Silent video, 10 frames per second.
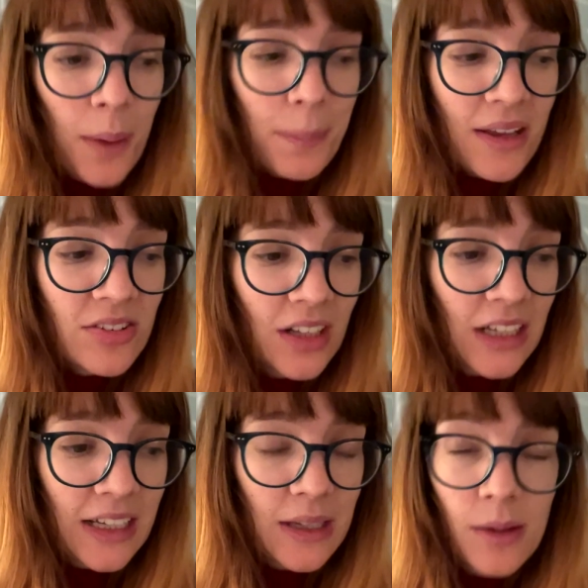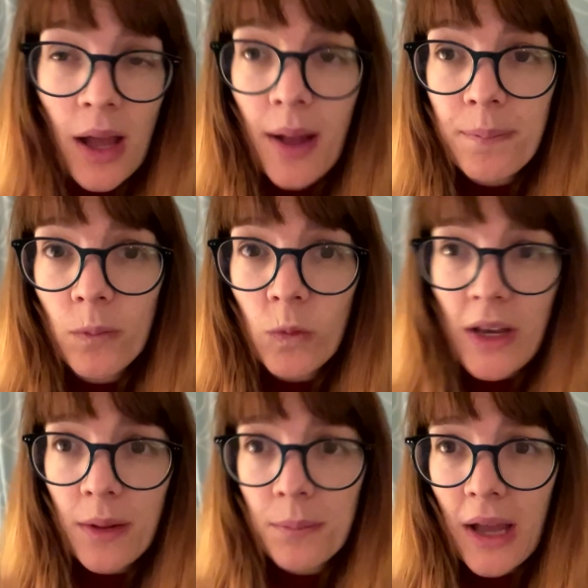Basically, when
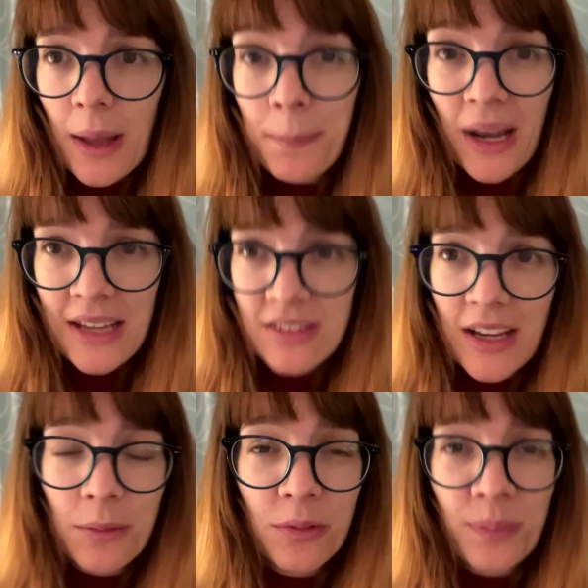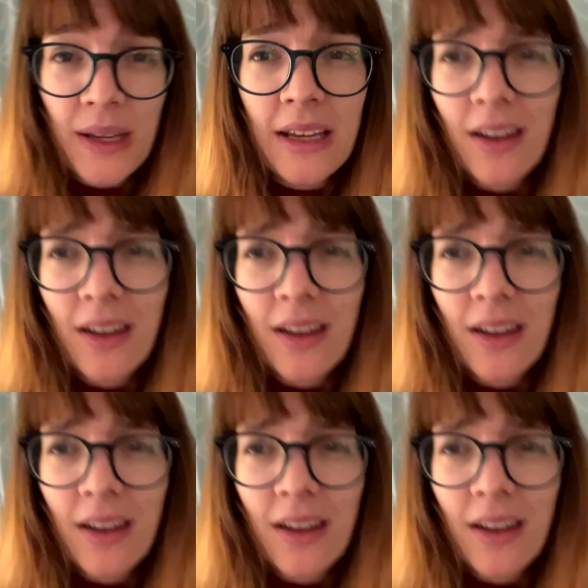I'm at a play date with Bee,